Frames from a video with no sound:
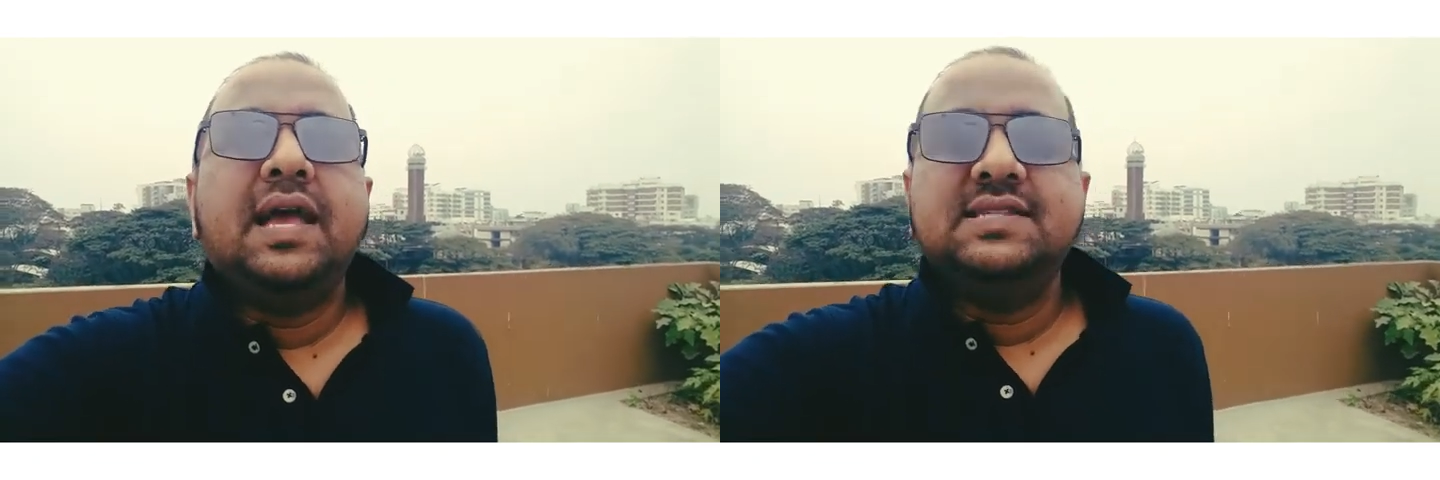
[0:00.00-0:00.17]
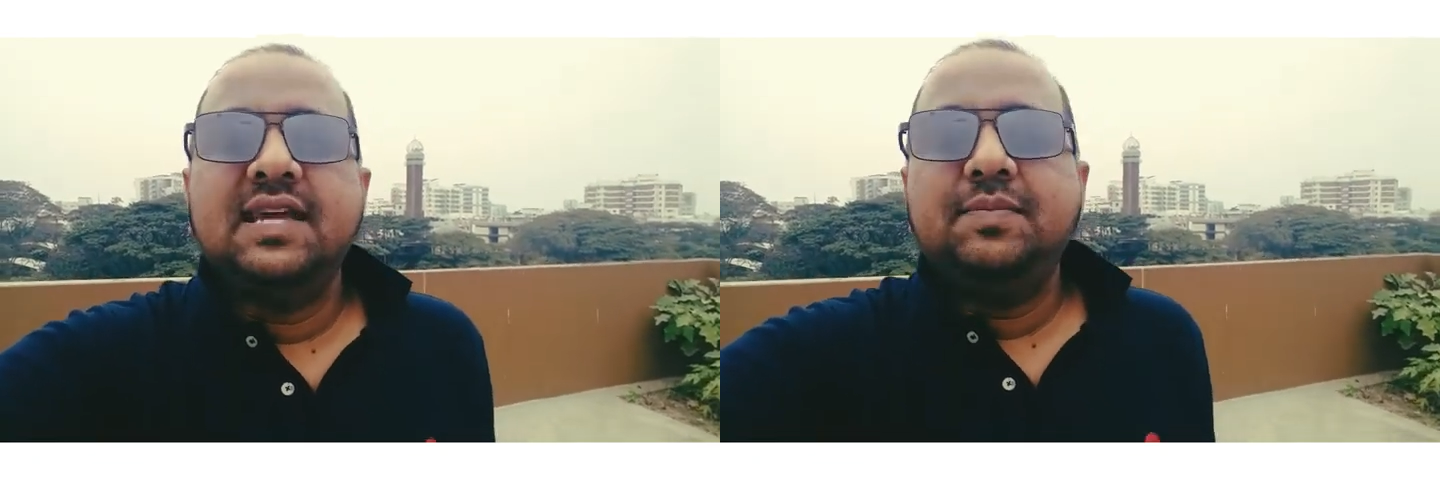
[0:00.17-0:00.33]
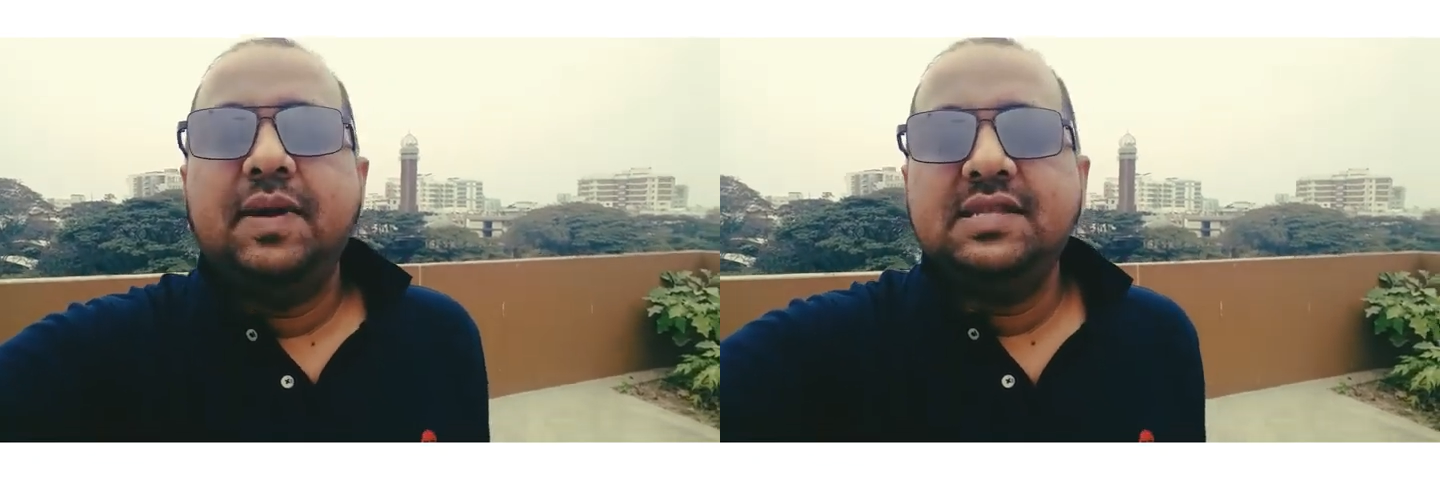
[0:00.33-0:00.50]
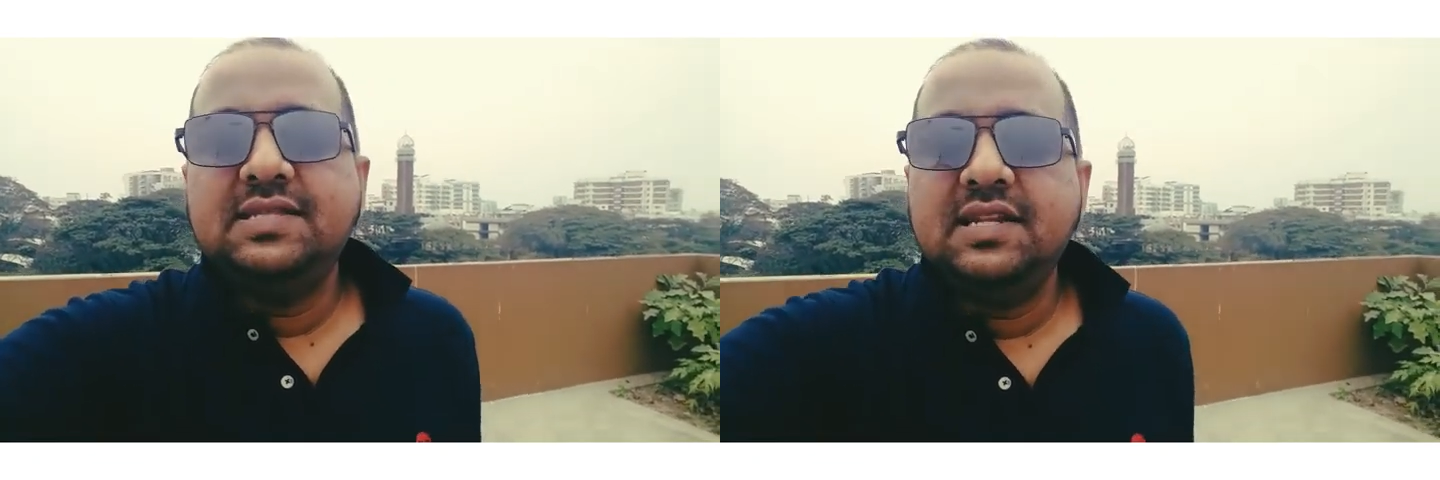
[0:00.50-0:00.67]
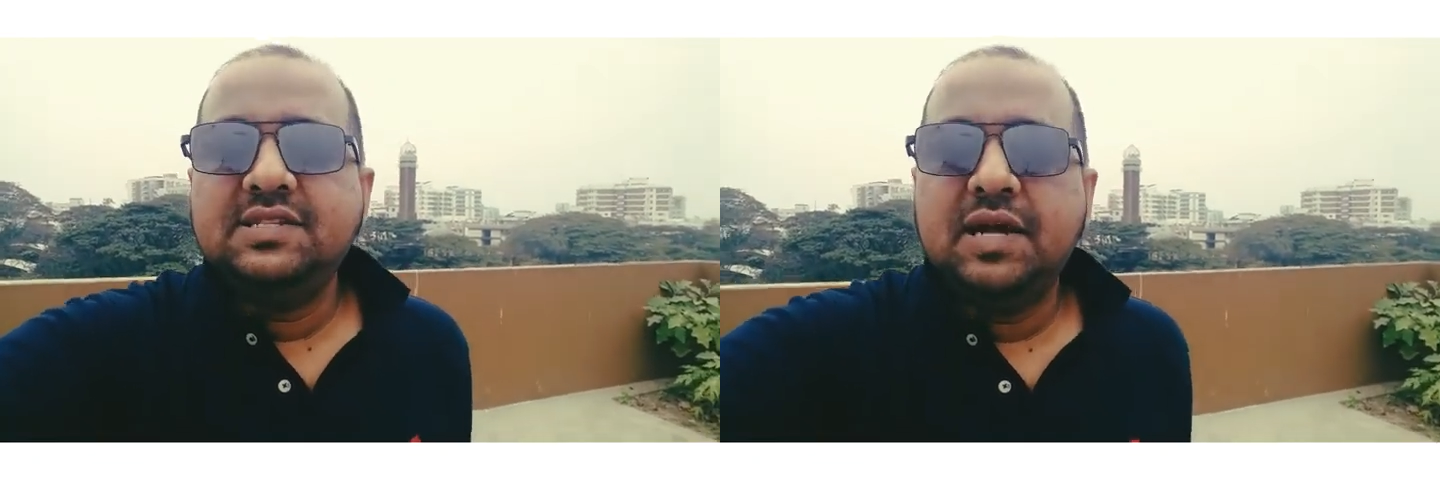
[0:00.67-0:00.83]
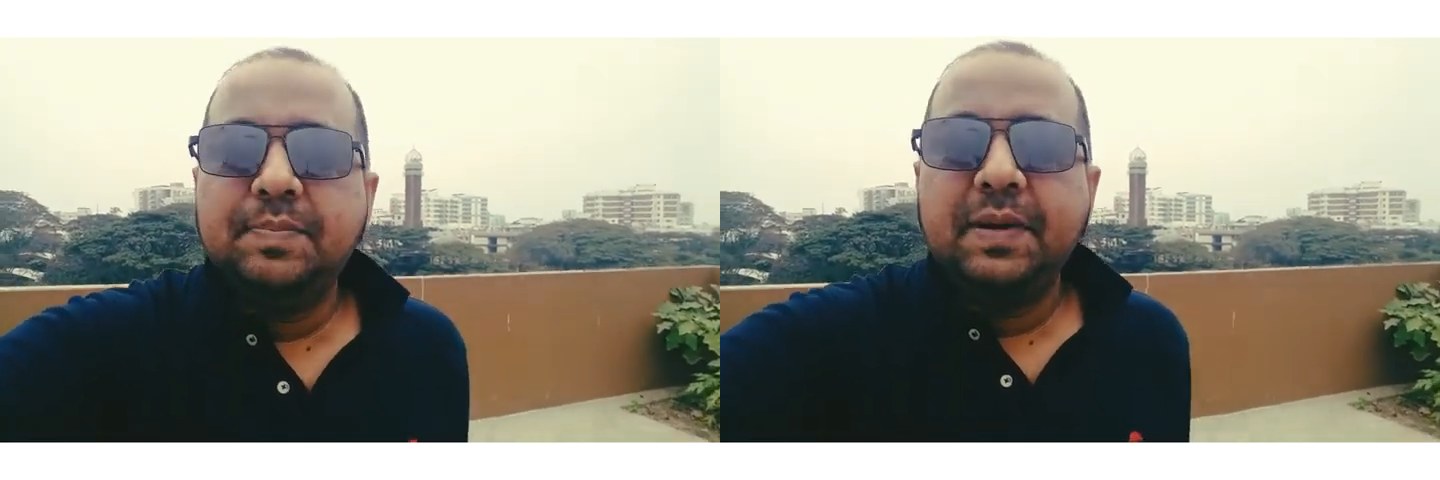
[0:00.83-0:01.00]
assignments
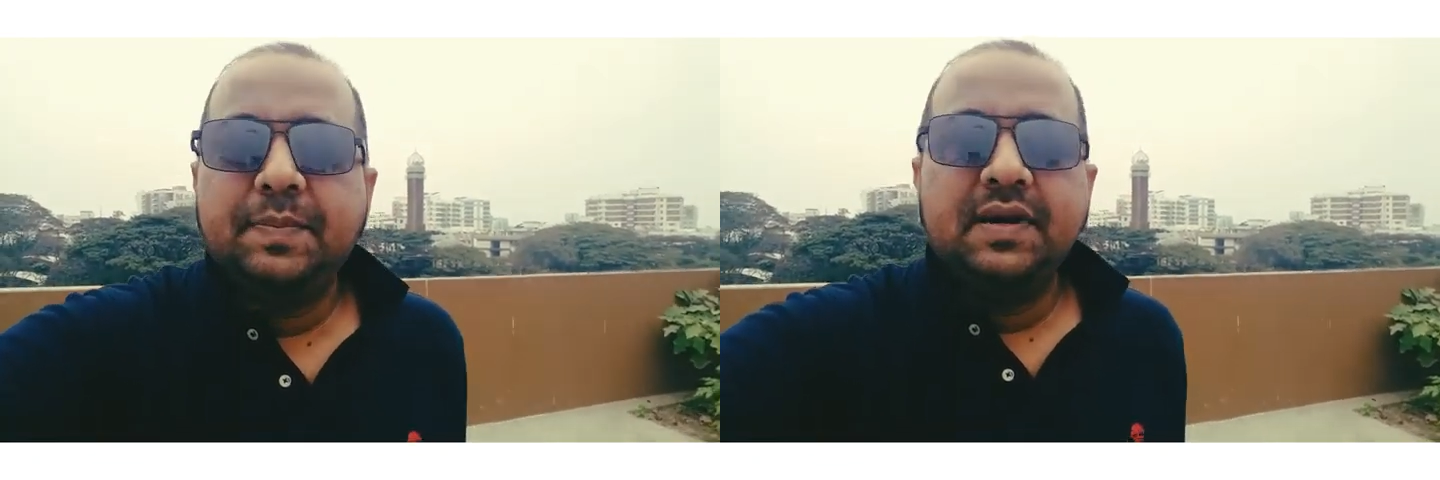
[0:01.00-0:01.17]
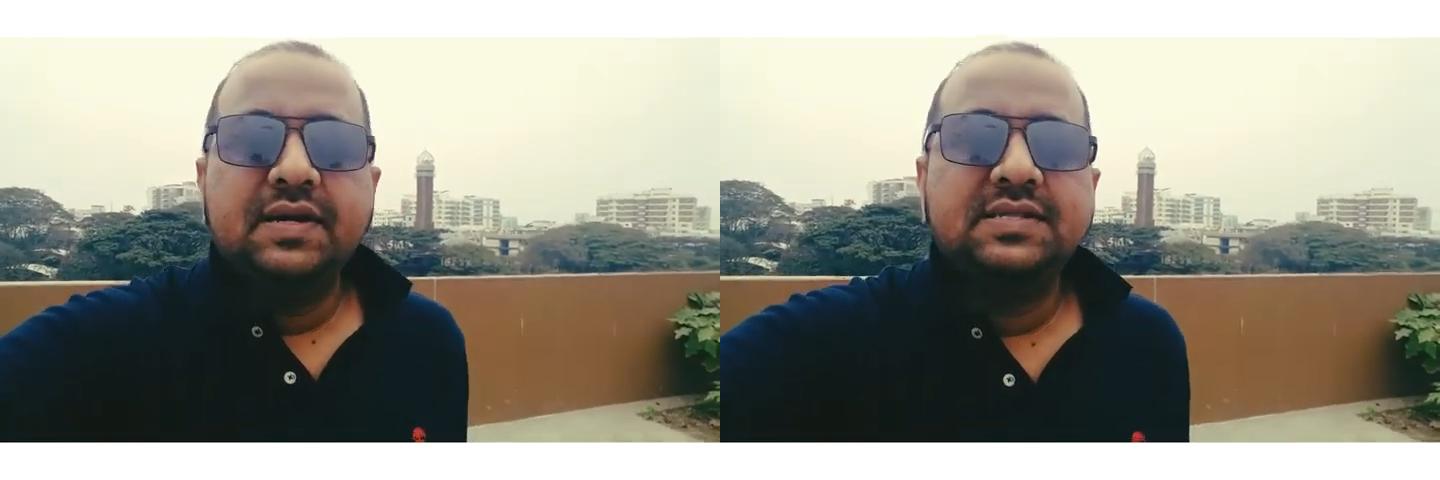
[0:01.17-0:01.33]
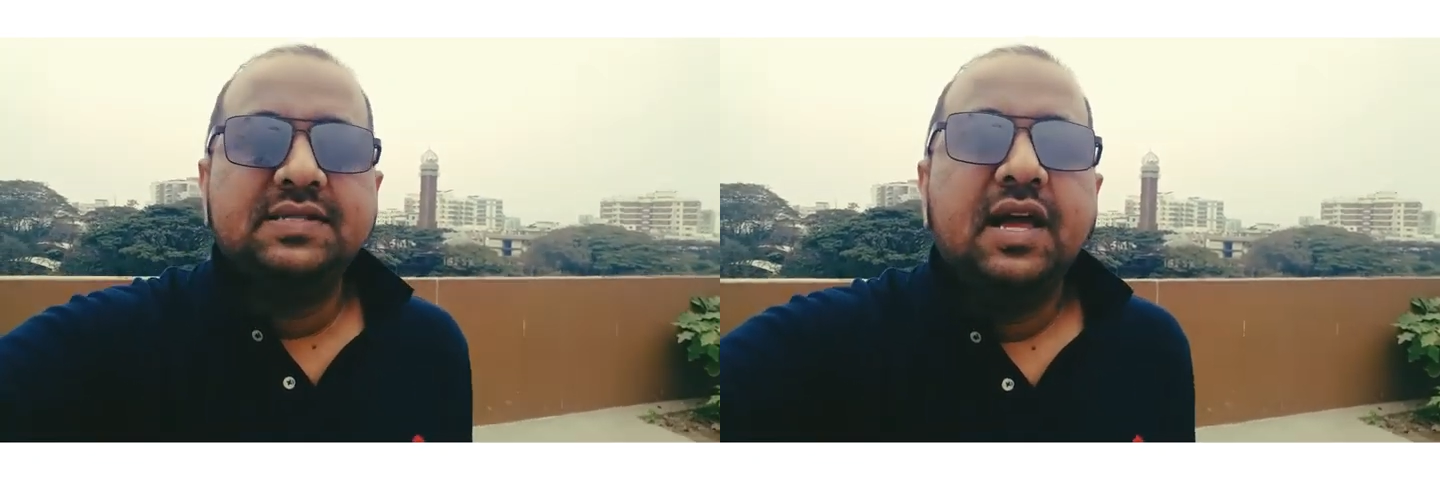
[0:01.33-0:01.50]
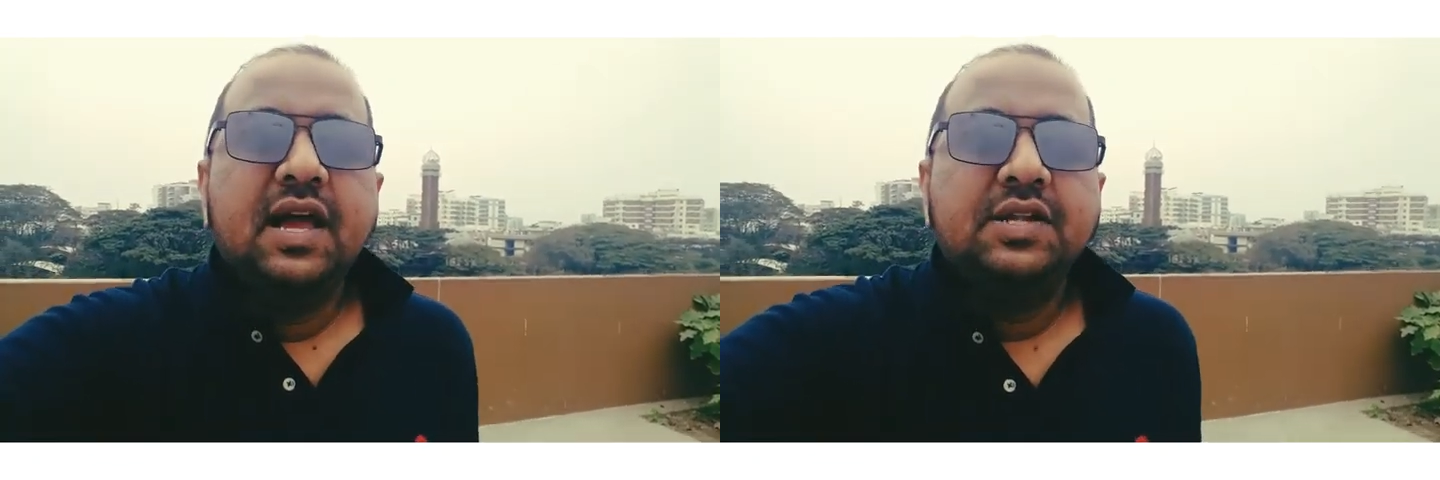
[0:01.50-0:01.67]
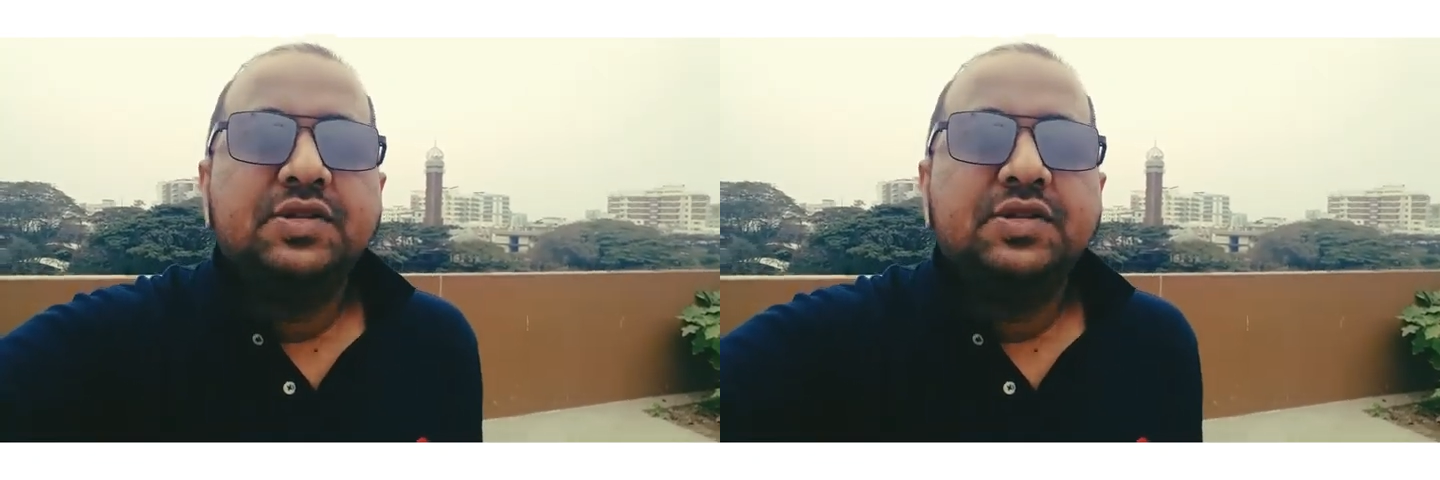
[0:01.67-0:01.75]
and term papers,